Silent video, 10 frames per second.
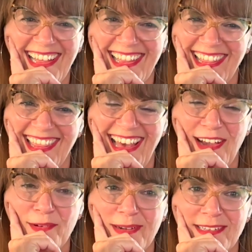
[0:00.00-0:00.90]

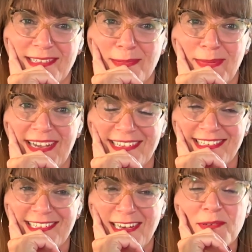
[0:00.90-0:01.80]
That was the
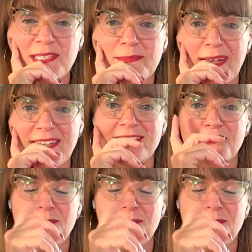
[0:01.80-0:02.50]
best. It was the best